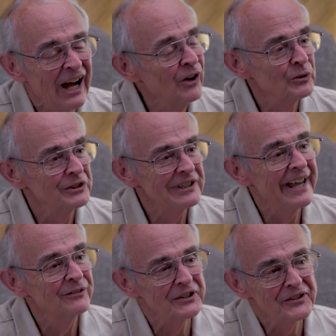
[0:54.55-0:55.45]
I always
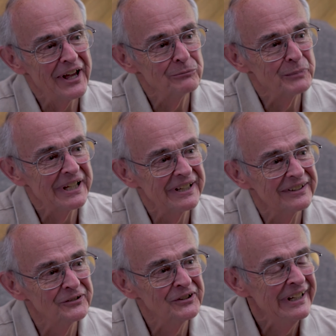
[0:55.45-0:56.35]
laugh at that
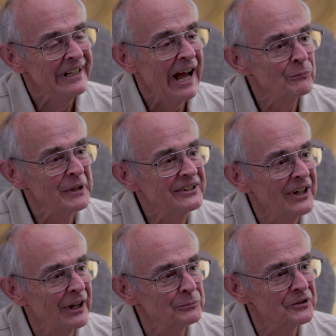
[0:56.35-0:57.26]
because how many
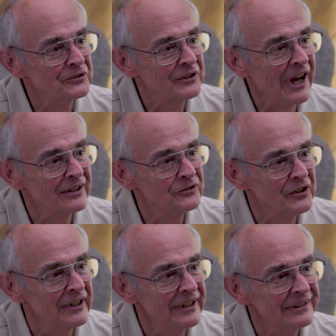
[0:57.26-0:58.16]
times does God
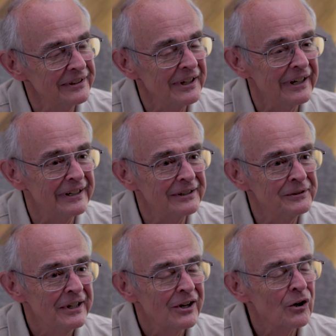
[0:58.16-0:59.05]
say,
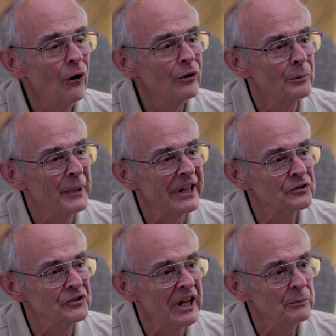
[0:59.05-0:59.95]
call a
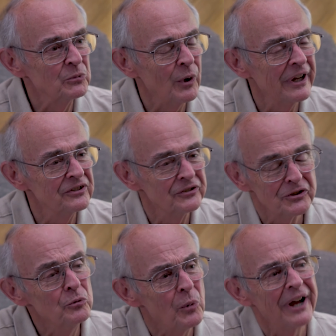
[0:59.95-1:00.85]
man's name twice?
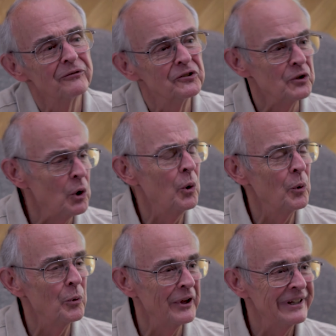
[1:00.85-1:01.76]
You wives
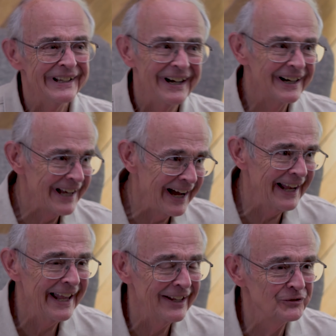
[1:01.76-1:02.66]
know that a
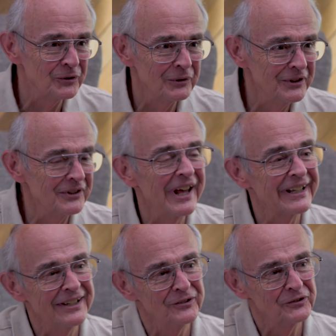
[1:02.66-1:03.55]
guy you got to
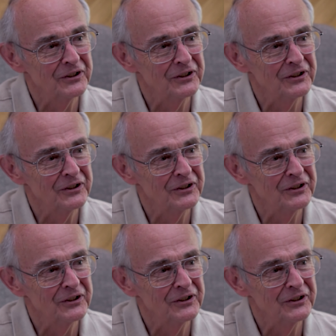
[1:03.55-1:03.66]
get his